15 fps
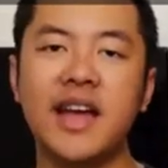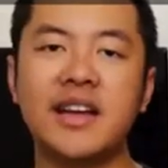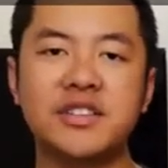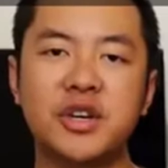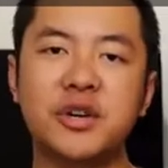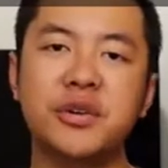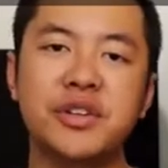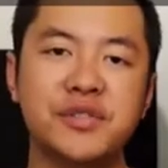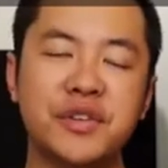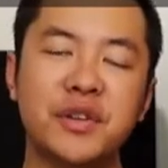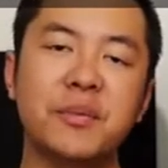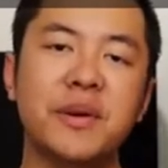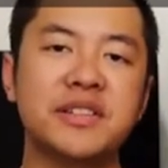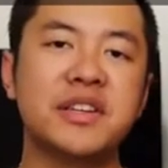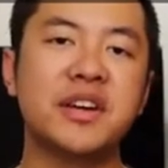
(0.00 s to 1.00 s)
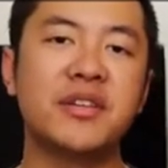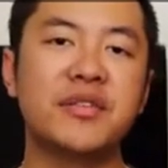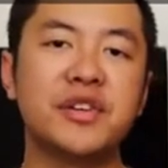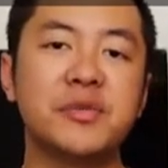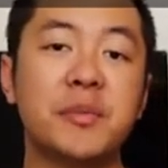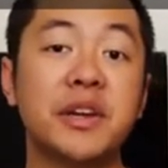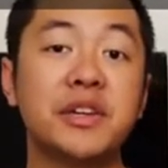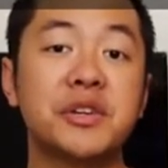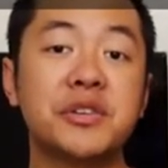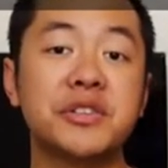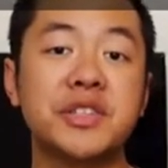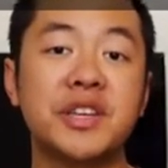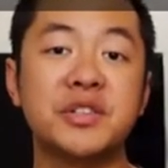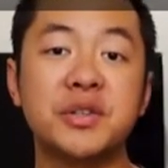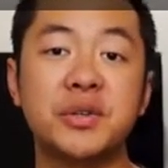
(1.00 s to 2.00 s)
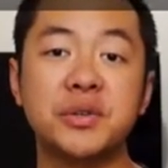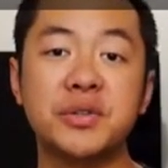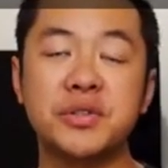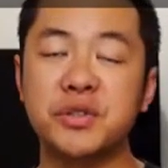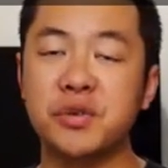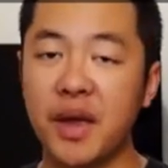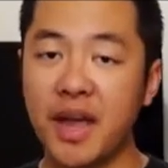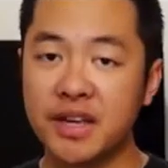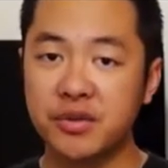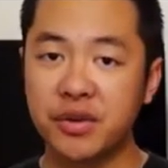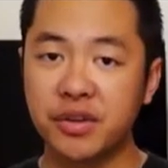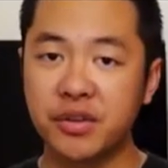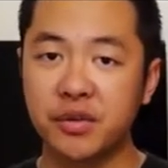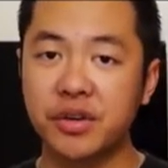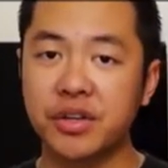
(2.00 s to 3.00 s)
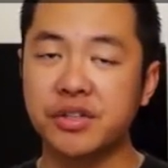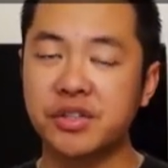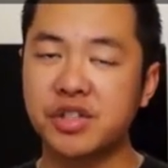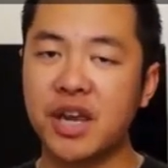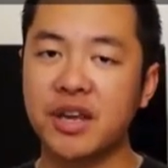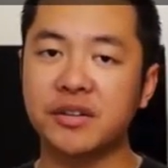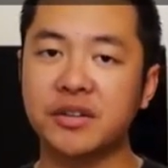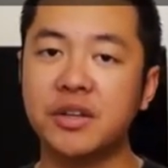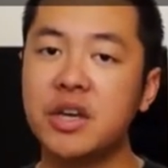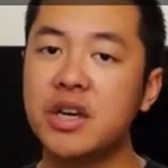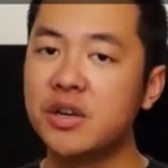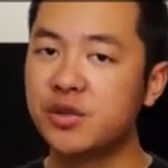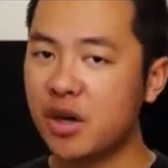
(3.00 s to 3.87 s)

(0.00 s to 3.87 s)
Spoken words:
As always, for the best coverage, make sure you stay tuned to Android Authority's channel.